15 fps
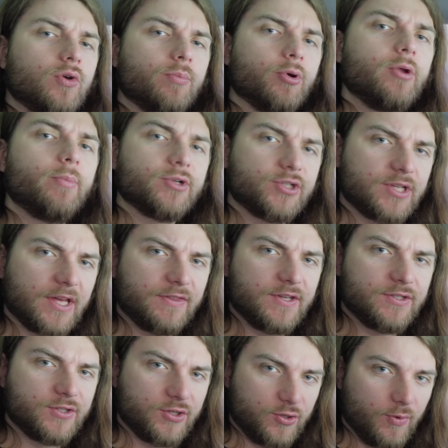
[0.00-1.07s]
could pretty much set
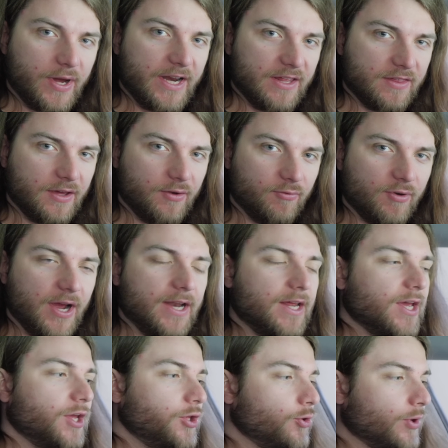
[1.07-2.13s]
these to do anything, right?
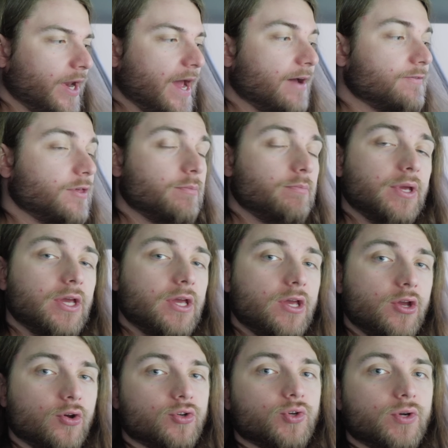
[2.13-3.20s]
You can have them be
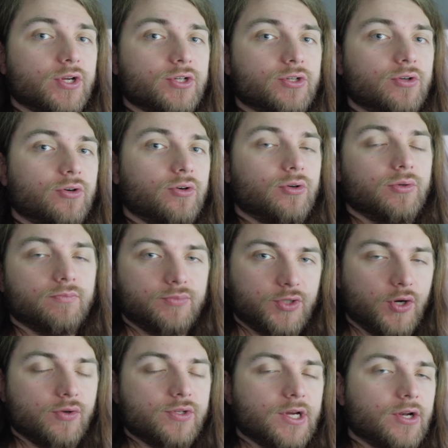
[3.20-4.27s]
your traditional
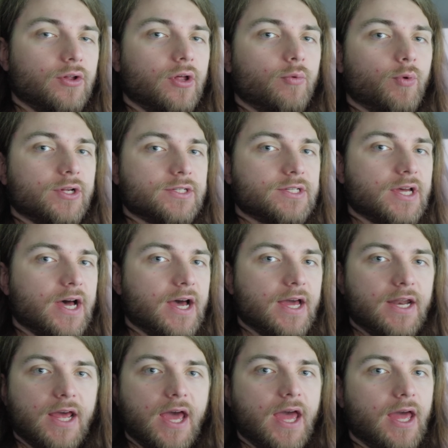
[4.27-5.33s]
turn signal on one
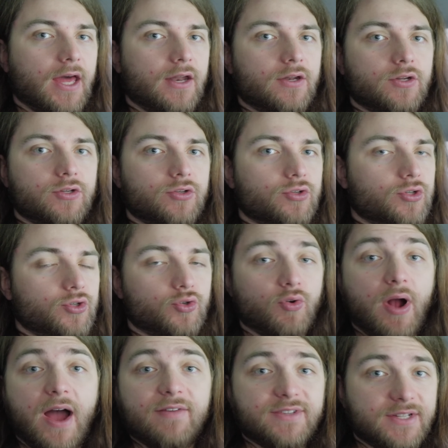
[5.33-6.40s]
side and
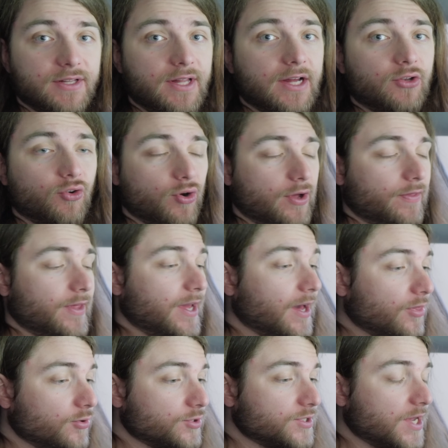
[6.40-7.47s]
drive selector on the
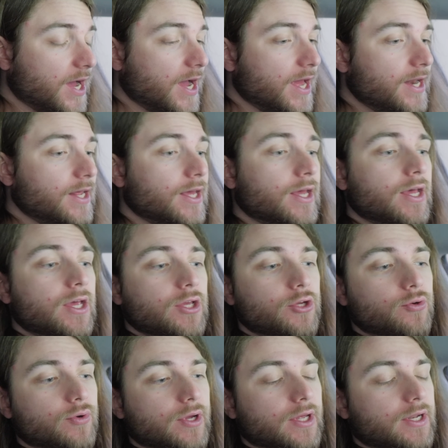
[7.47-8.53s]
other side.
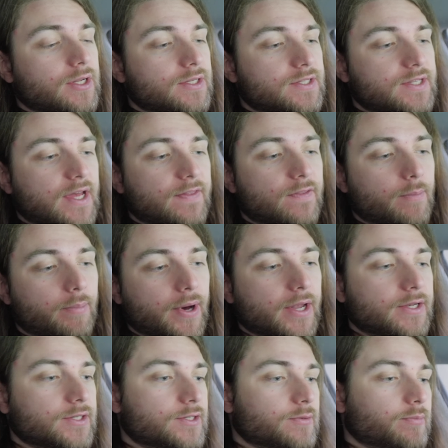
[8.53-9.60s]
You can set the
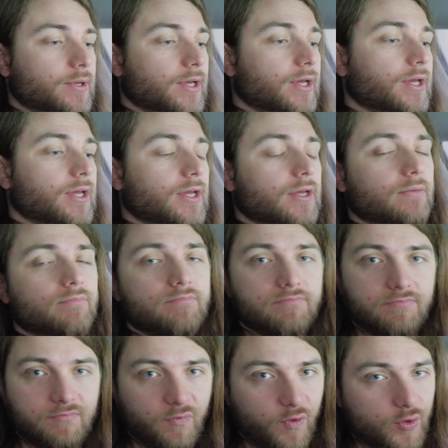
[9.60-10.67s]
button to be
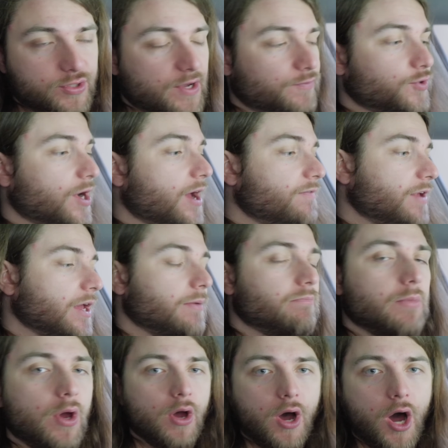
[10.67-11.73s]
full self-driving,
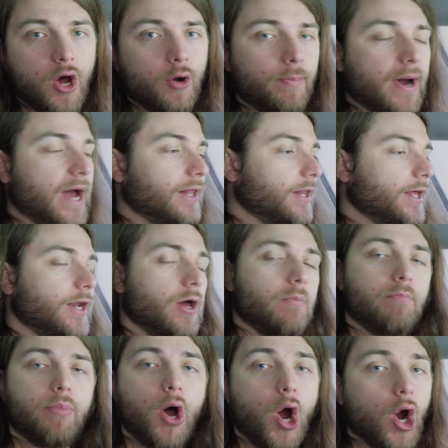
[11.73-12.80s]
autopilot,
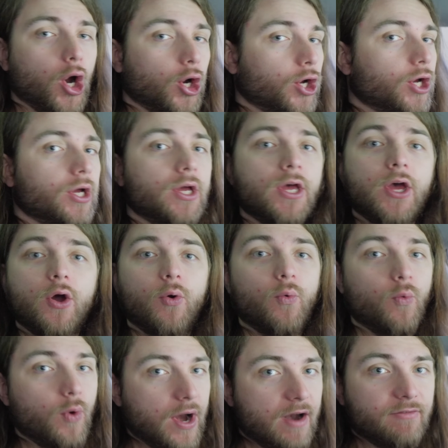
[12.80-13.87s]
park,
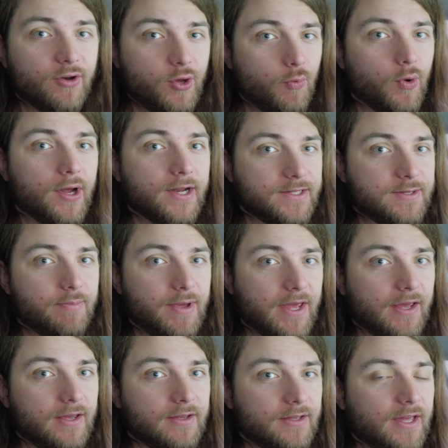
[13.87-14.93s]
whatever you want it to
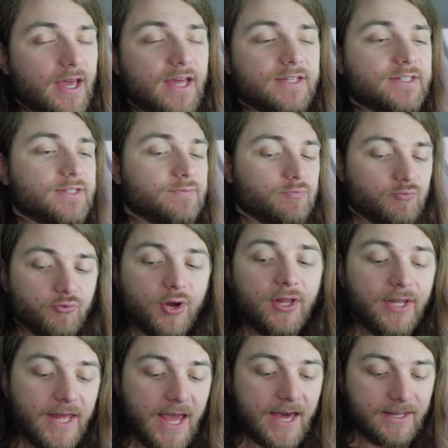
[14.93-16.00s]
be. It's
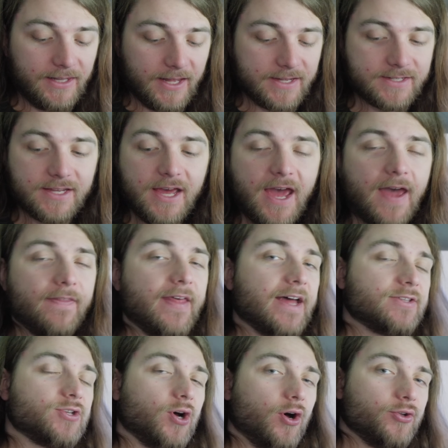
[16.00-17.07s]
really endless, and
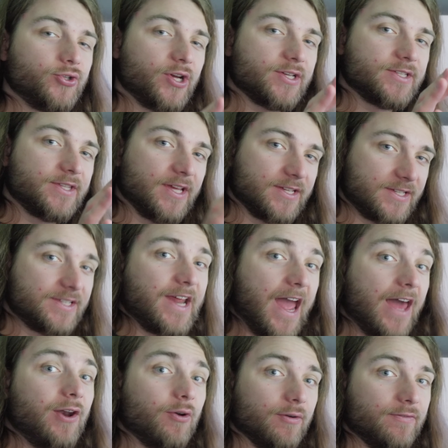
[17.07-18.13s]
that's all just the
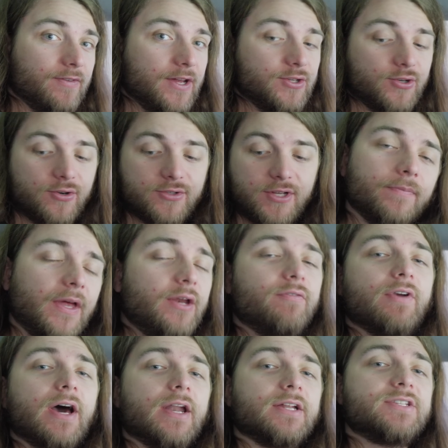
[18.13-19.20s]
standard features. Then you've
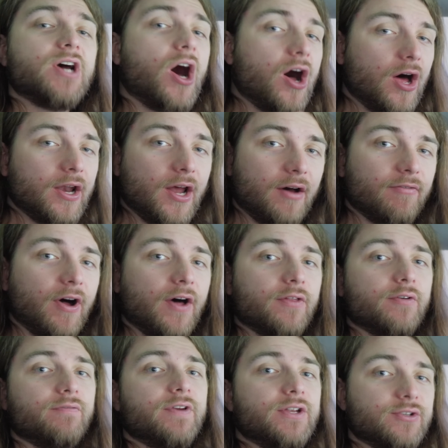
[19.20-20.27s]
got a ton of
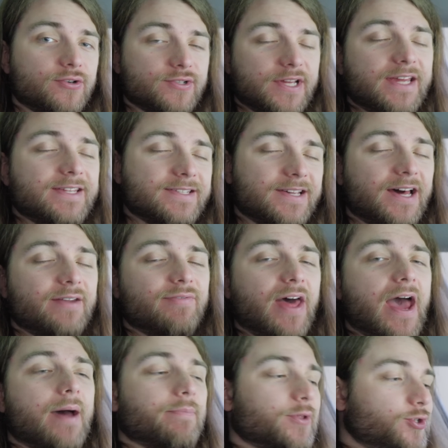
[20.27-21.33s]
other features inside of the
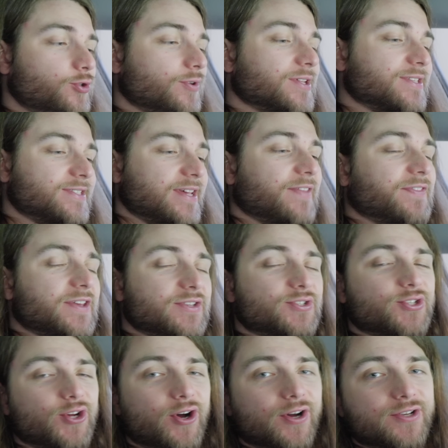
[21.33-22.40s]
app that you can set these
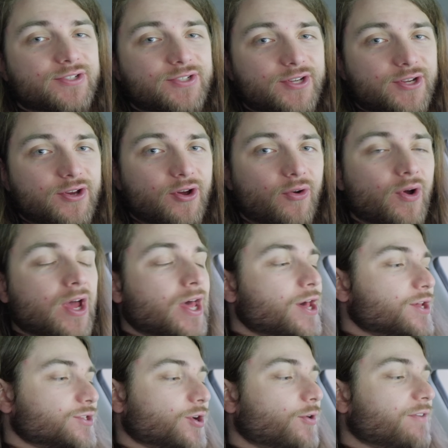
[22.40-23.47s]
stalks to do.
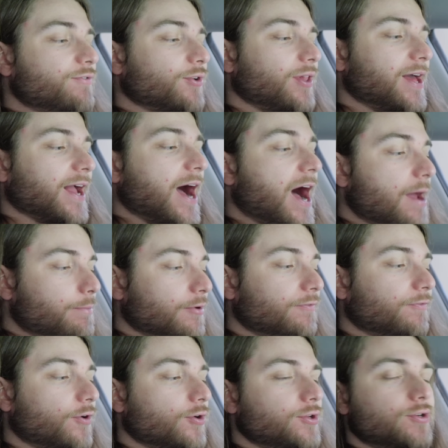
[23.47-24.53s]
So if you're like, I
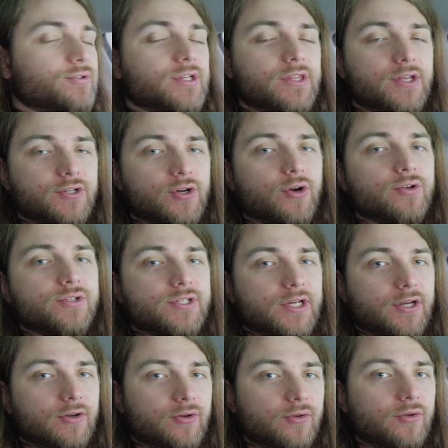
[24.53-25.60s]
prefer using the turn
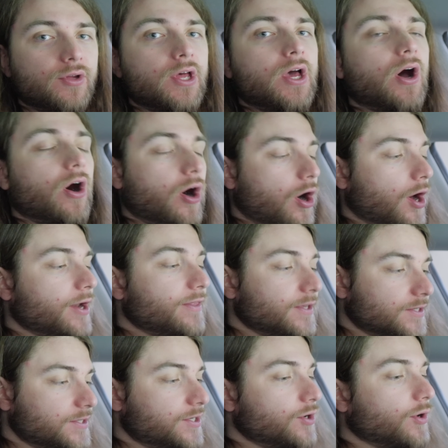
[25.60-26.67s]
signal on the
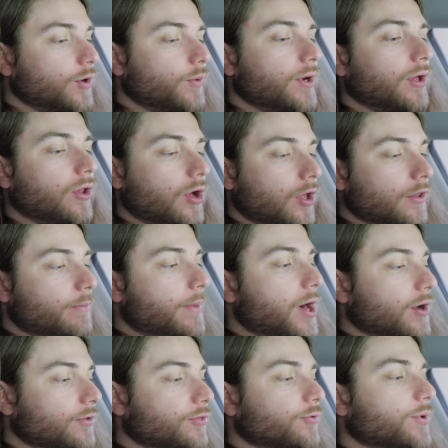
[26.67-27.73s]
steering wheel on the
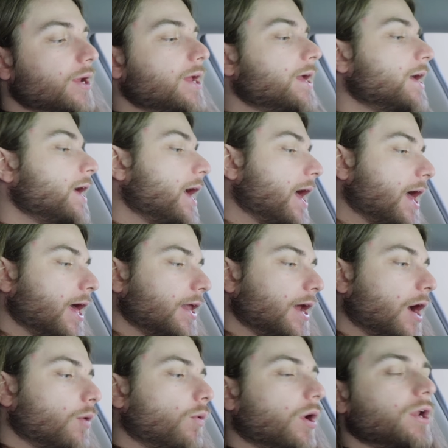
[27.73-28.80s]
Model 3, and
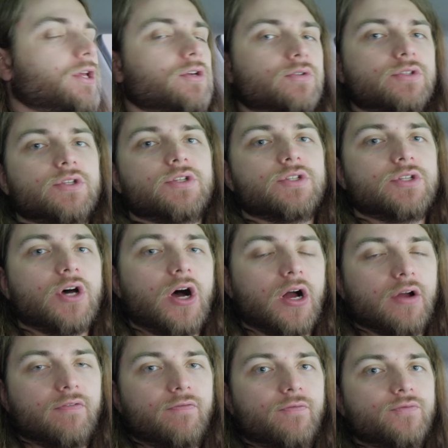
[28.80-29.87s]
I want to use the
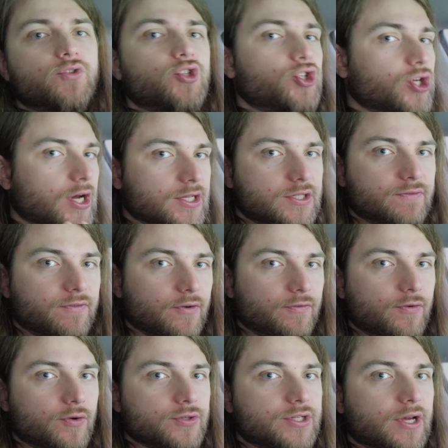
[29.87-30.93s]
stock just for
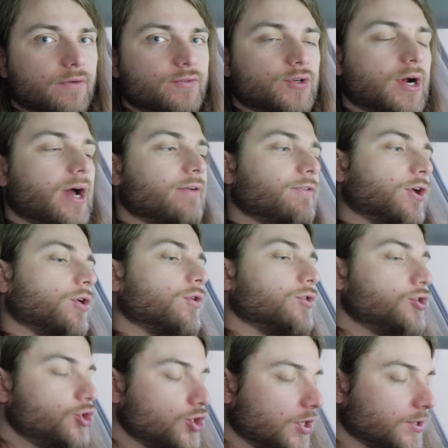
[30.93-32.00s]
full self-driving or
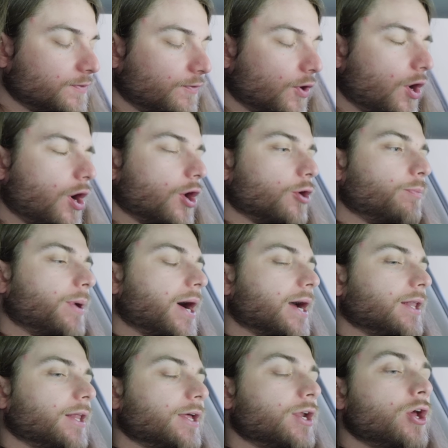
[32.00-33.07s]
just for
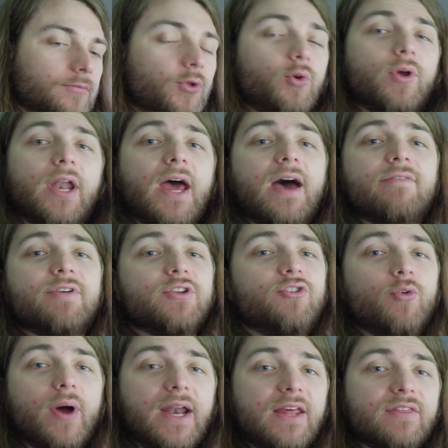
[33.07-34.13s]
autopilot, you can have it
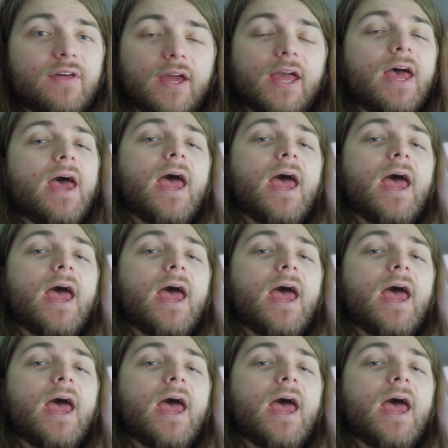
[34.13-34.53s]
do anything.